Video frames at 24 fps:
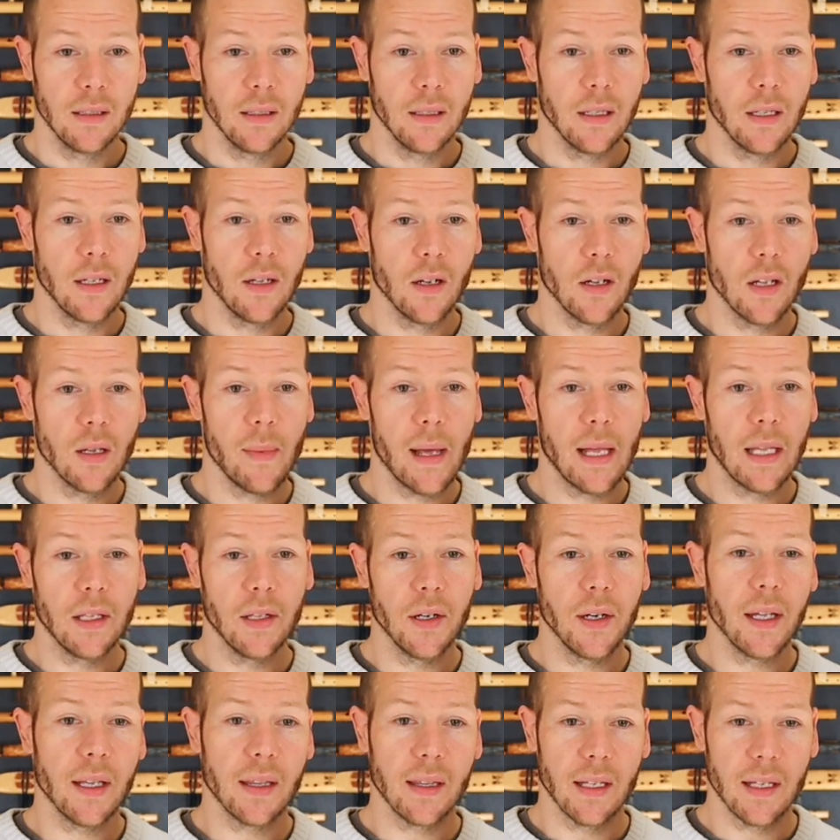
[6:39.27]
you may
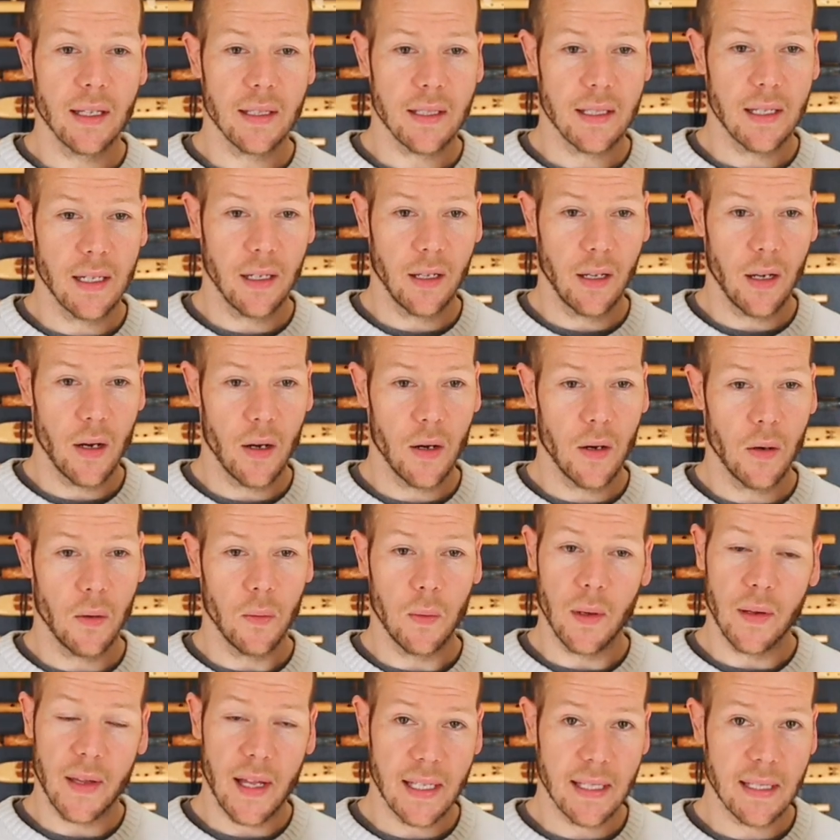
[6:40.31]
look at this and go,
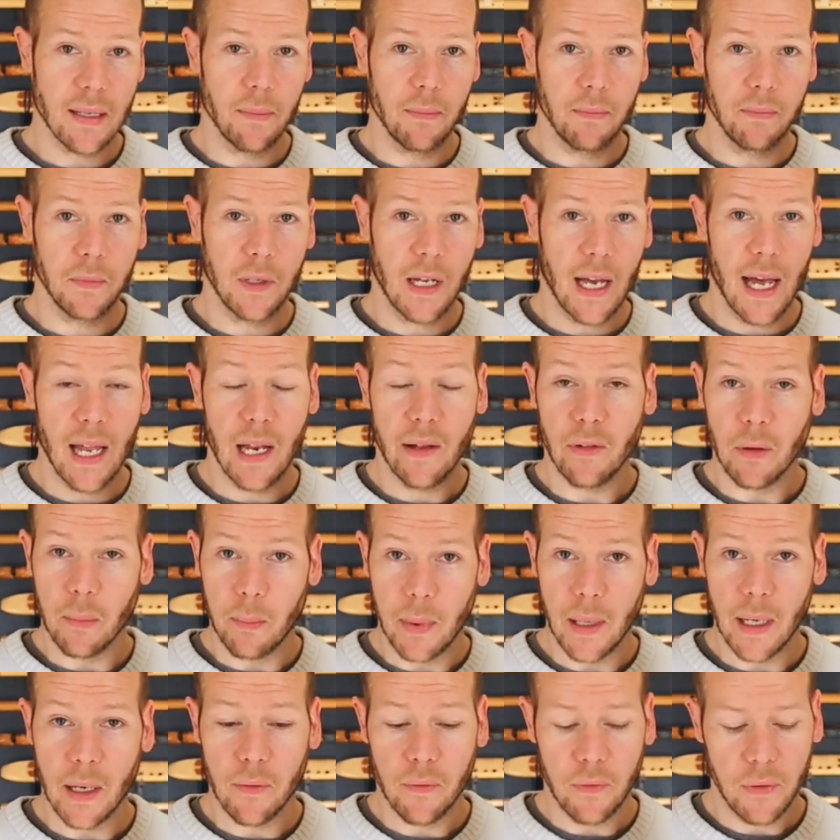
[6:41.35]
well, that's a kind of a
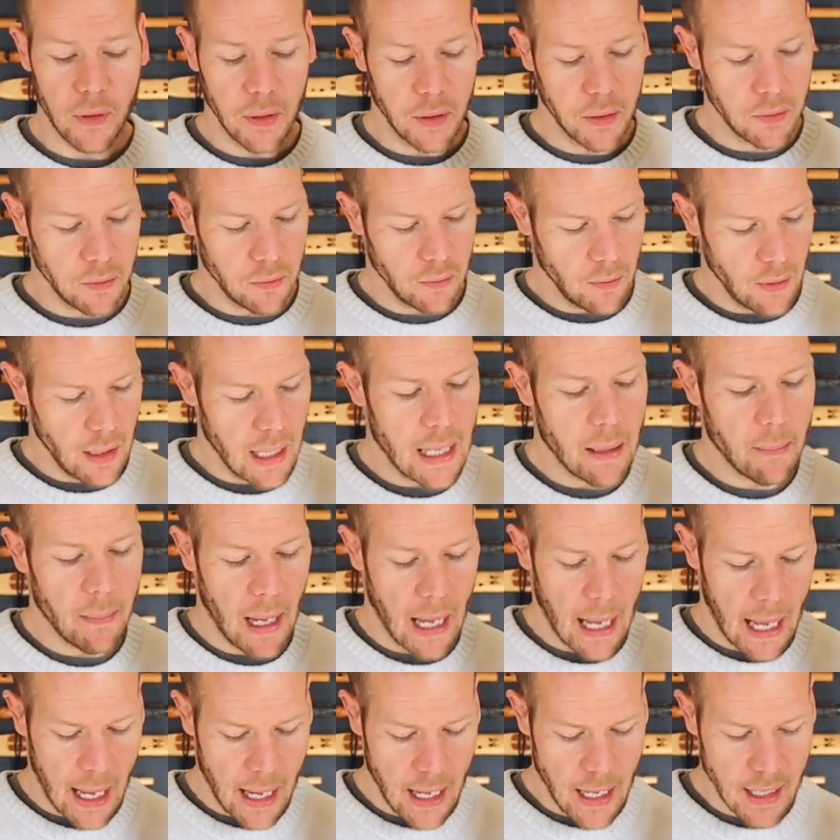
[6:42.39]
big flute. In my
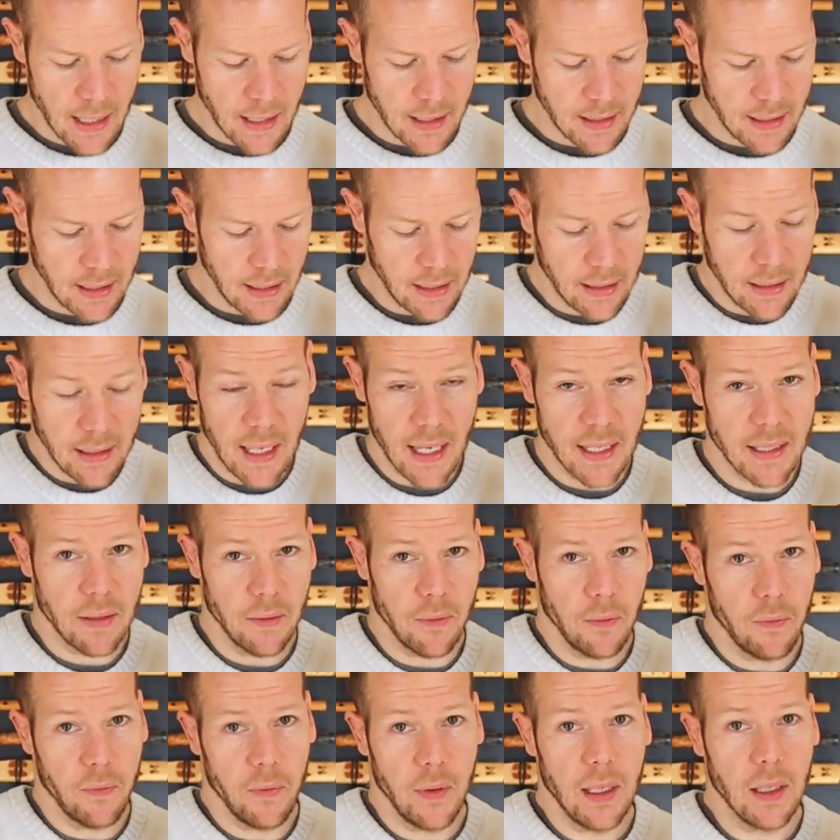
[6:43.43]
hands, it
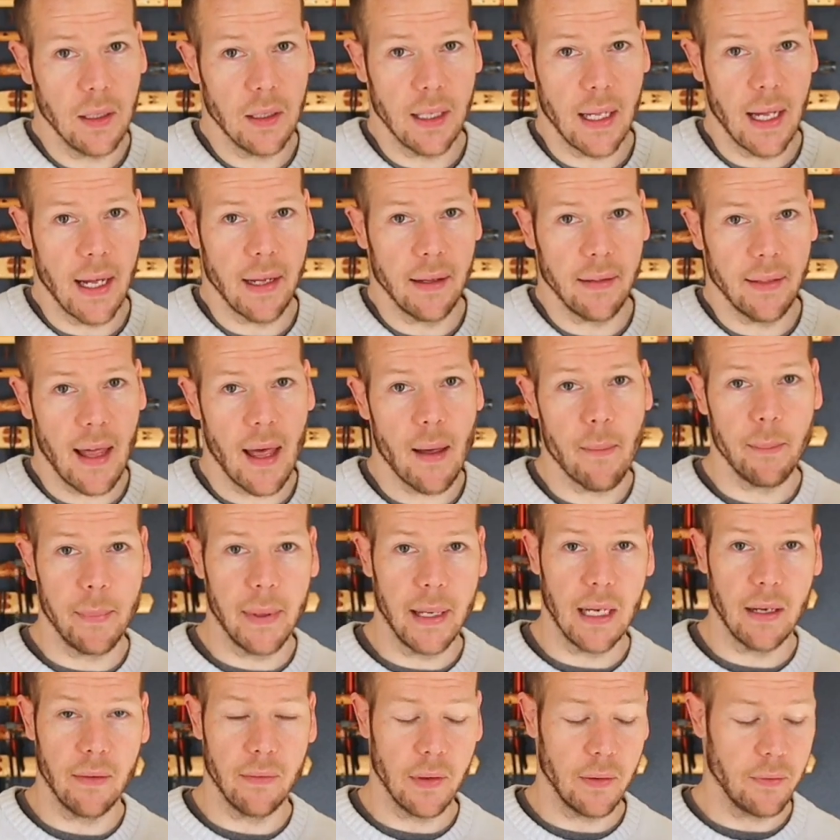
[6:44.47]
doesn't feel like that
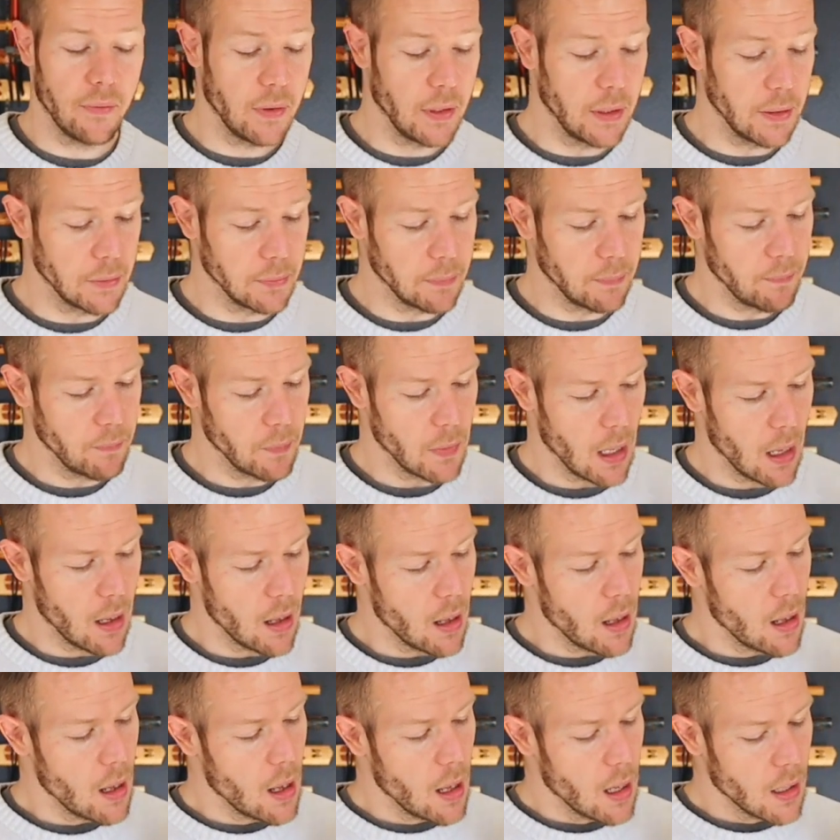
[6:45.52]
big of a flute.
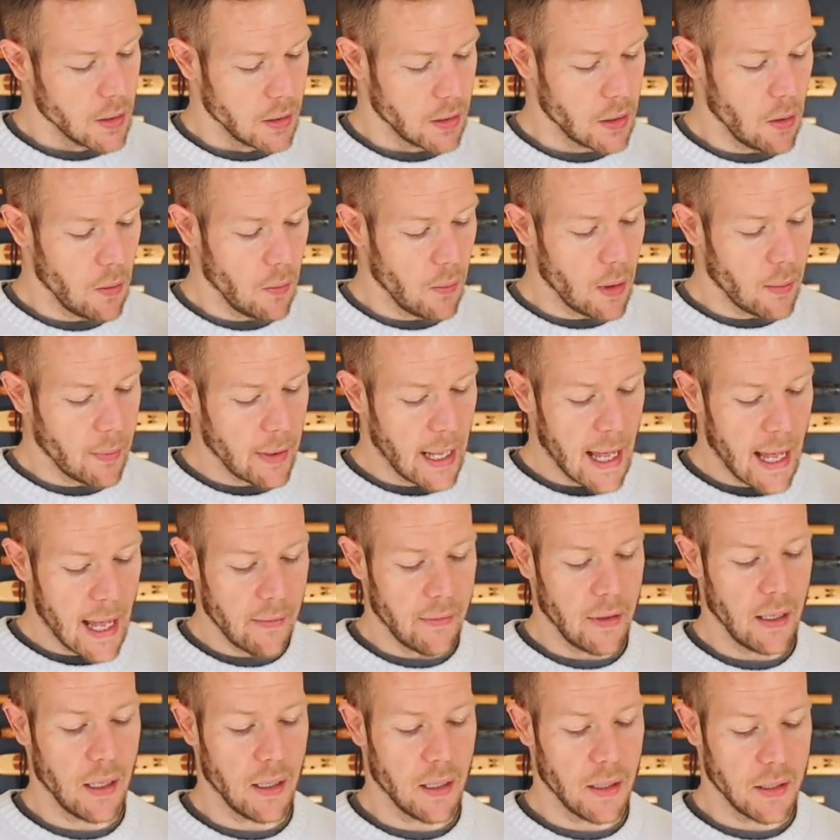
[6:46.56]
So what we have
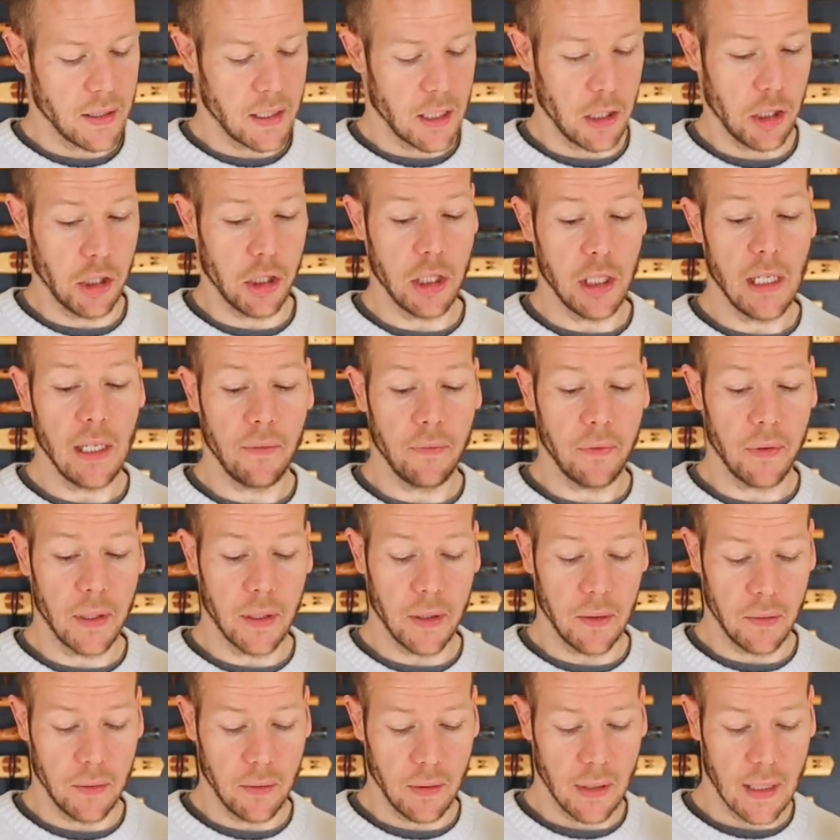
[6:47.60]
here is a G
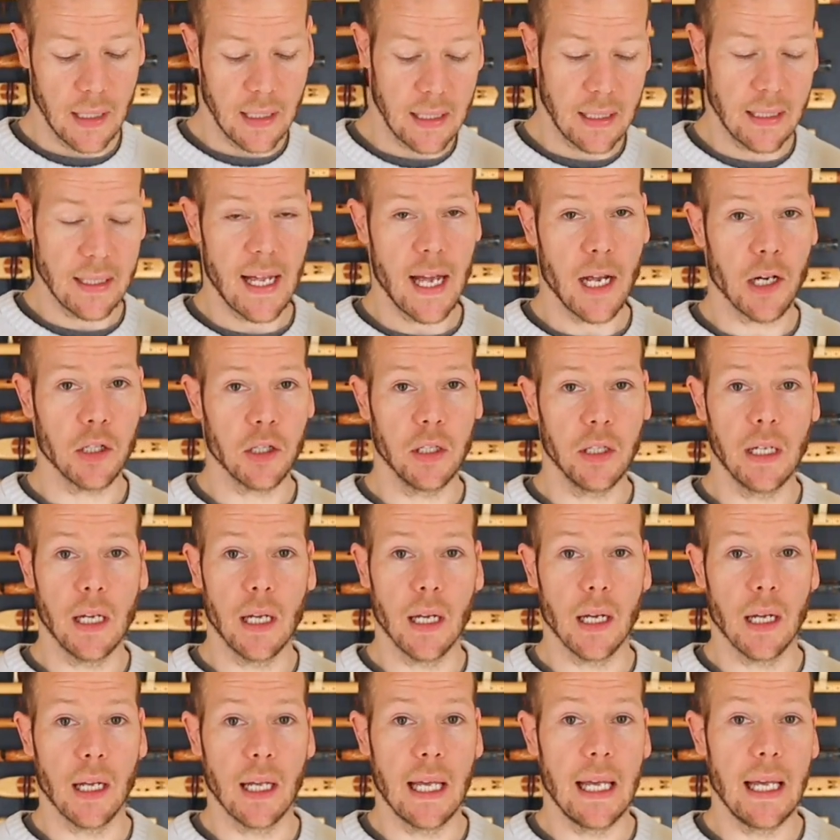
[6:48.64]
flute. This is actually a
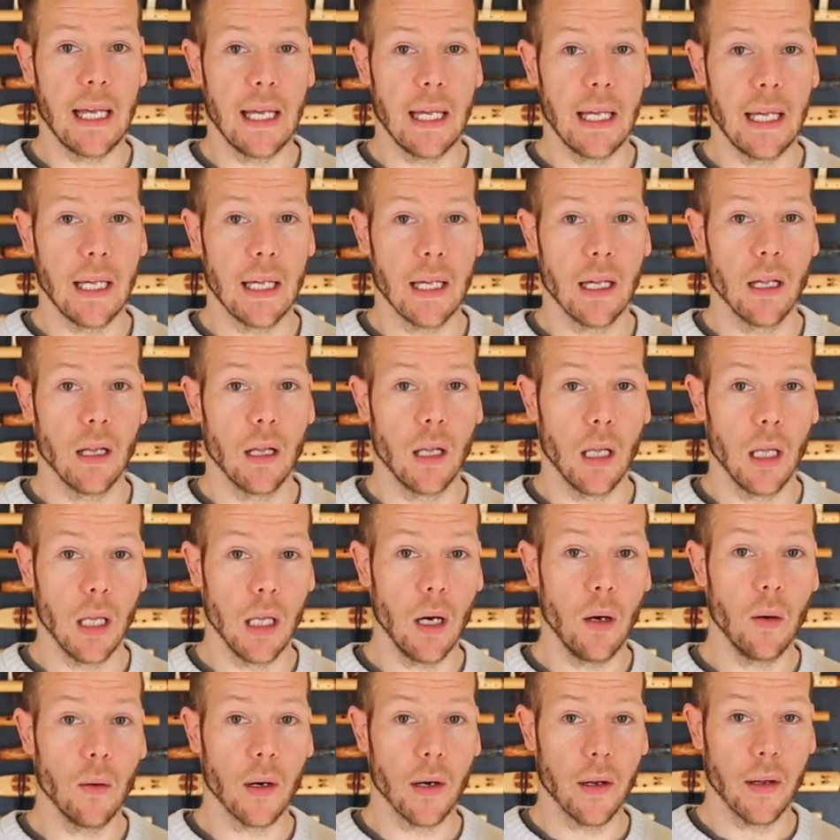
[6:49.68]
key
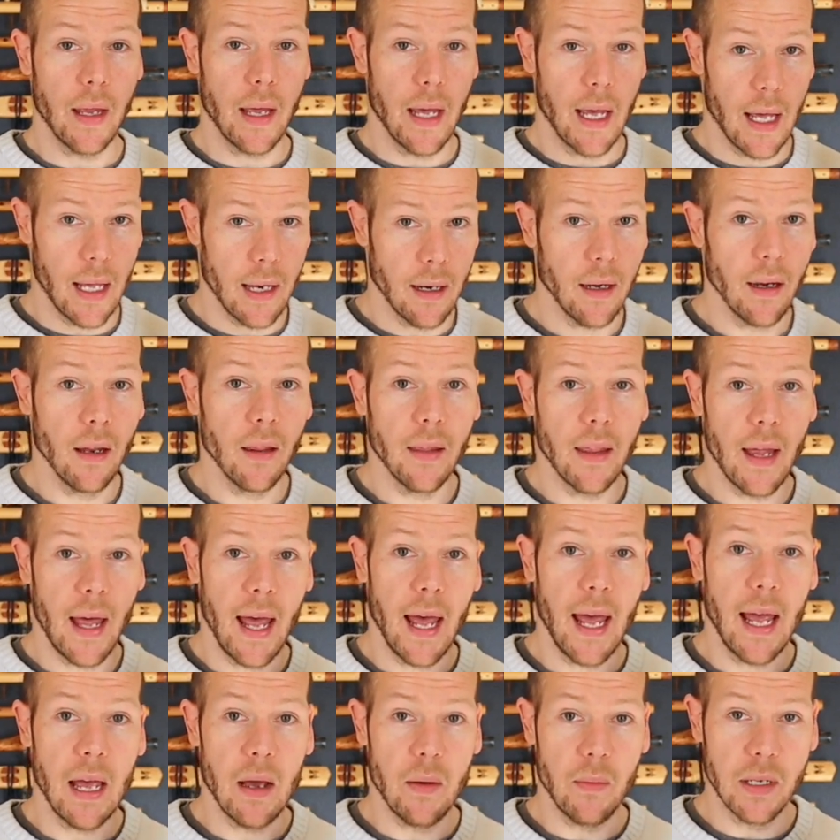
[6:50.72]
lower than the
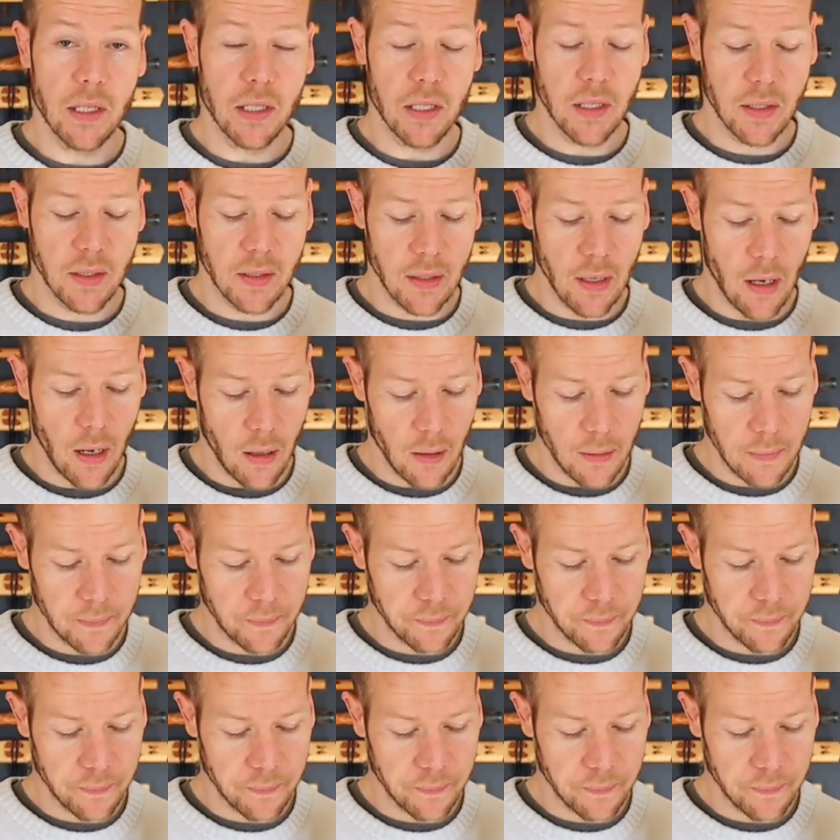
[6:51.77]
A we just saw.